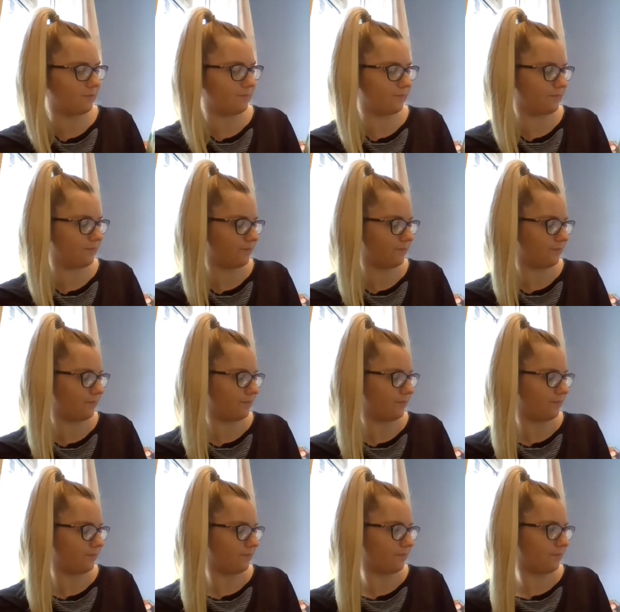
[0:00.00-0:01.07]

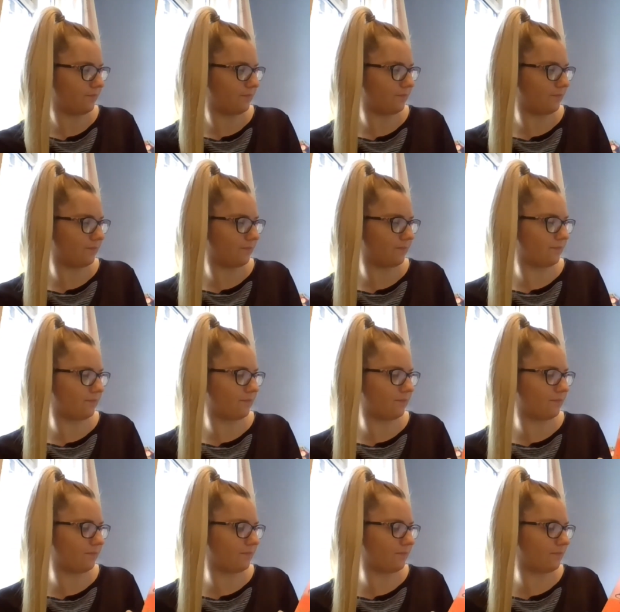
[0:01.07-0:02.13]

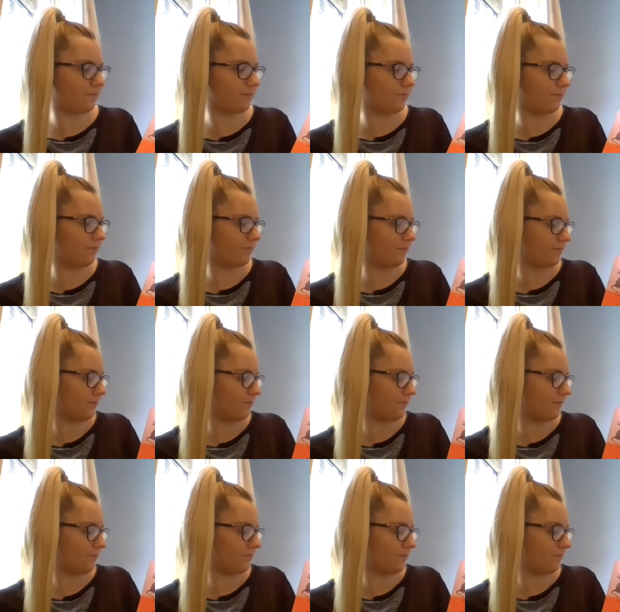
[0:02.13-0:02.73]
[no speech]